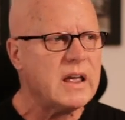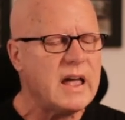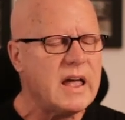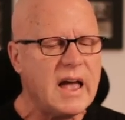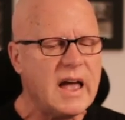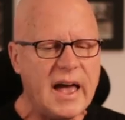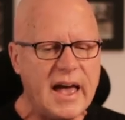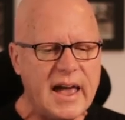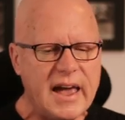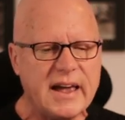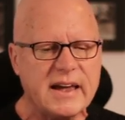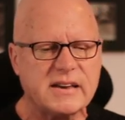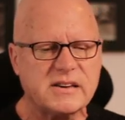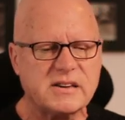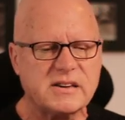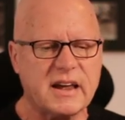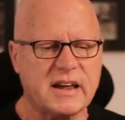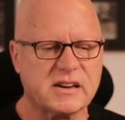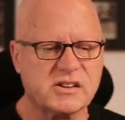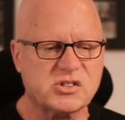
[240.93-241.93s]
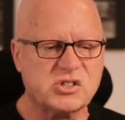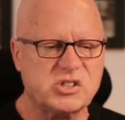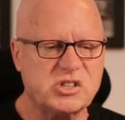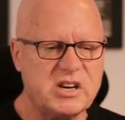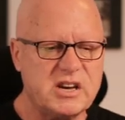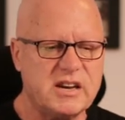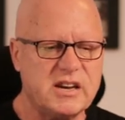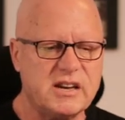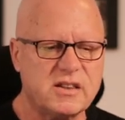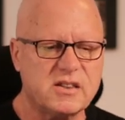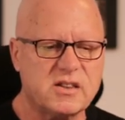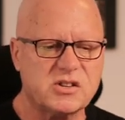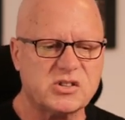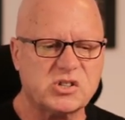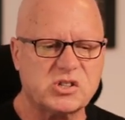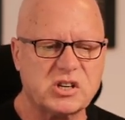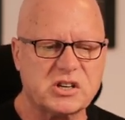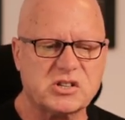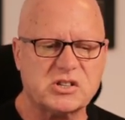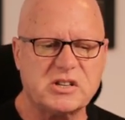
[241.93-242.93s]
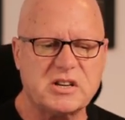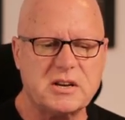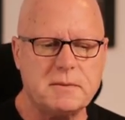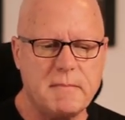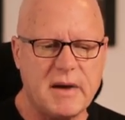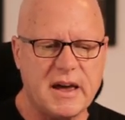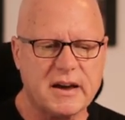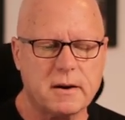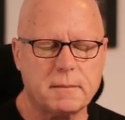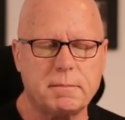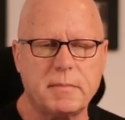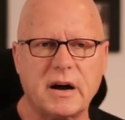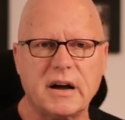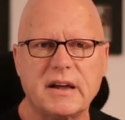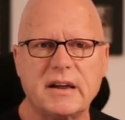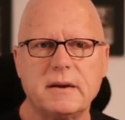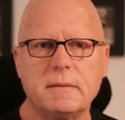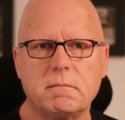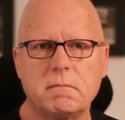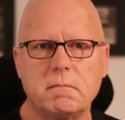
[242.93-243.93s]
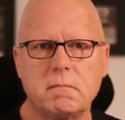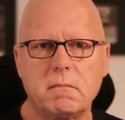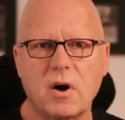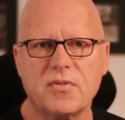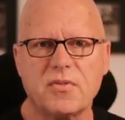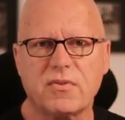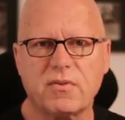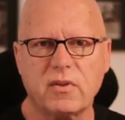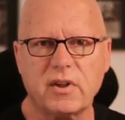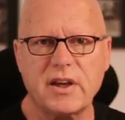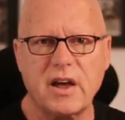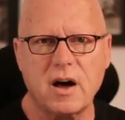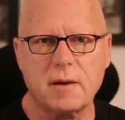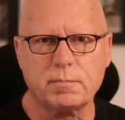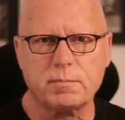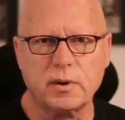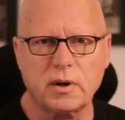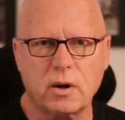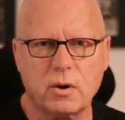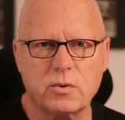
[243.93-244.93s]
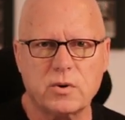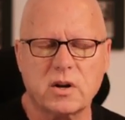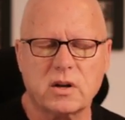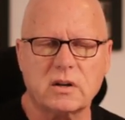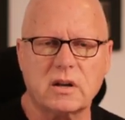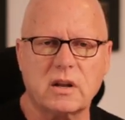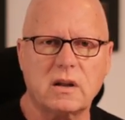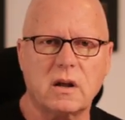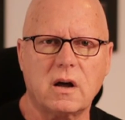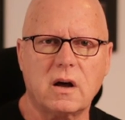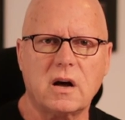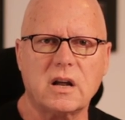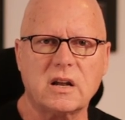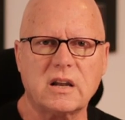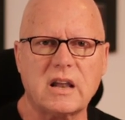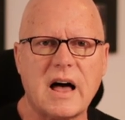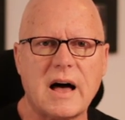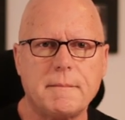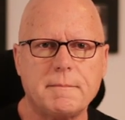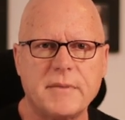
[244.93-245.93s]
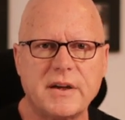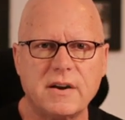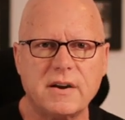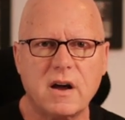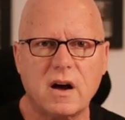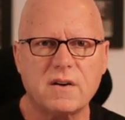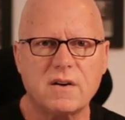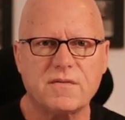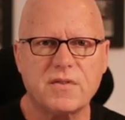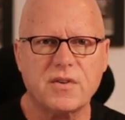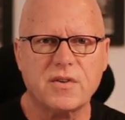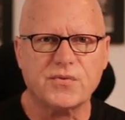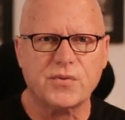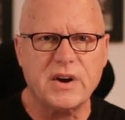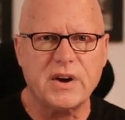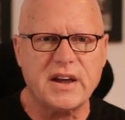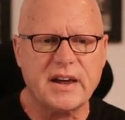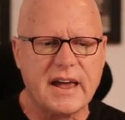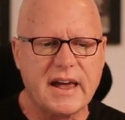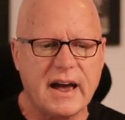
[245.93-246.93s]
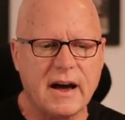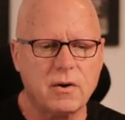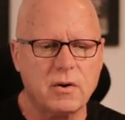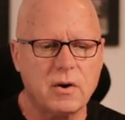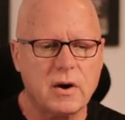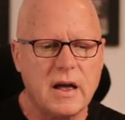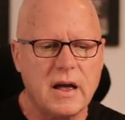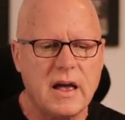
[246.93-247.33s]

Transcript: and exceed the 60 megabyte monthly upload al allotment of the free account.